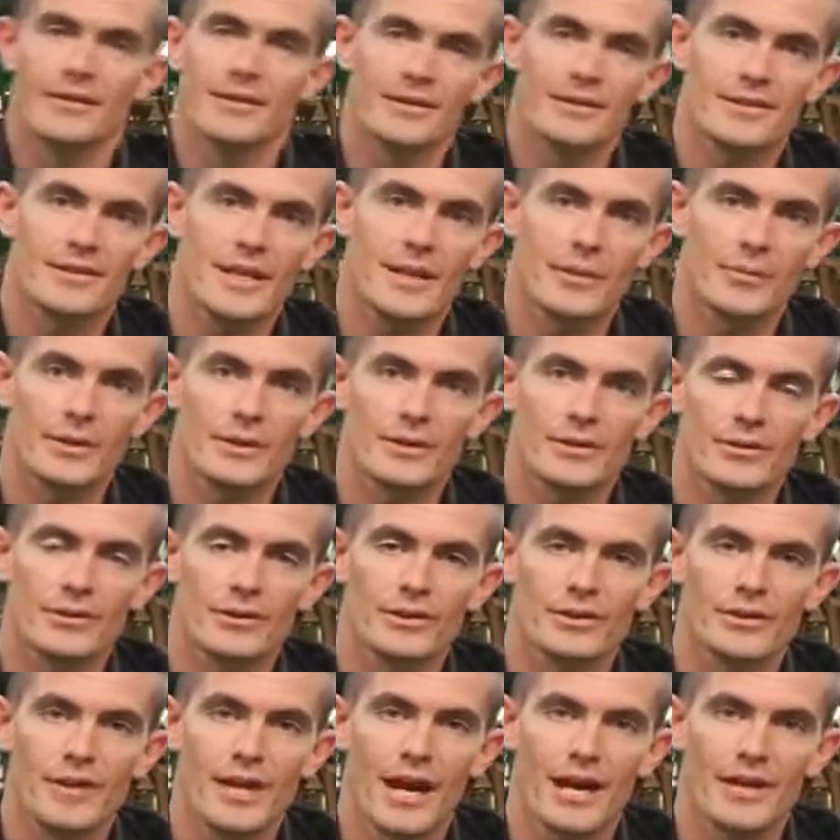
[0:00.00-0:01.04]
They step into
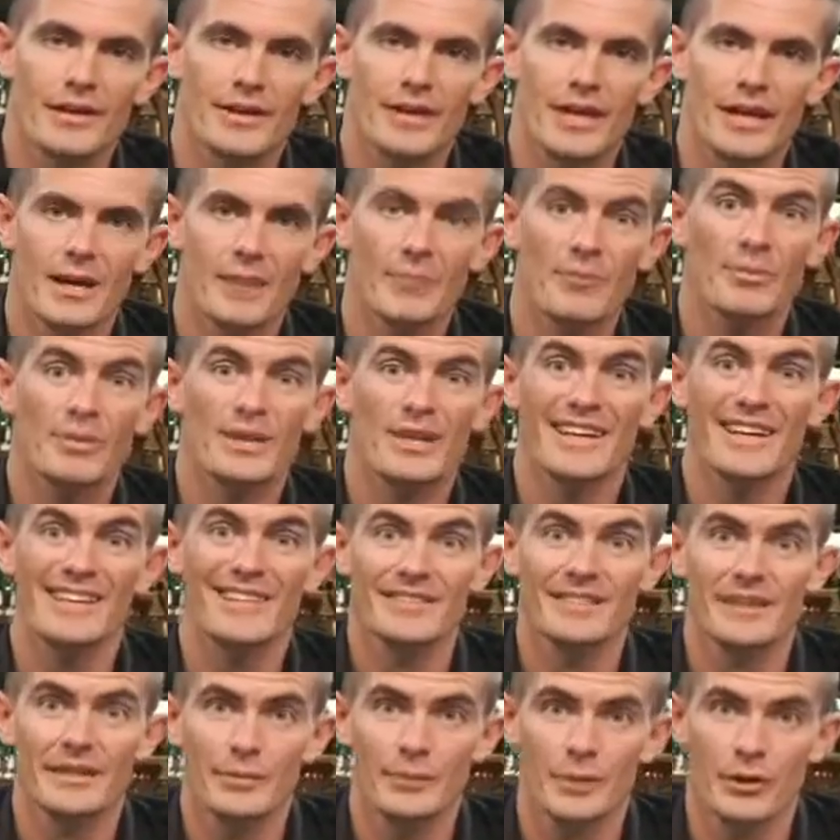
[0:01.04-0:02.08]
a side game
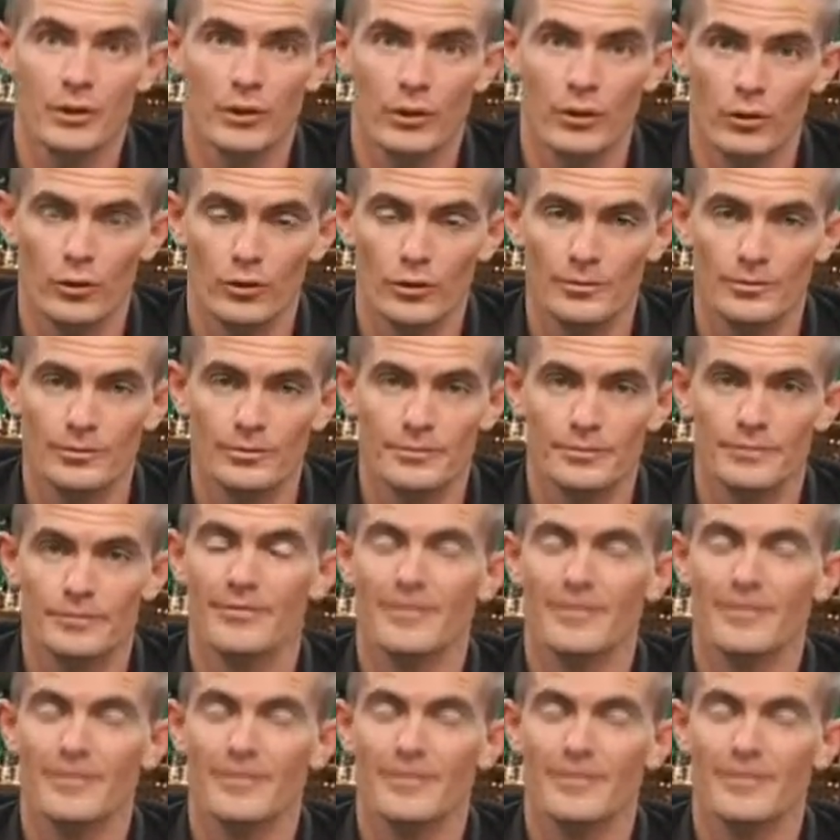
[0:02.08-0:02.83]
playing Limit Hold'em.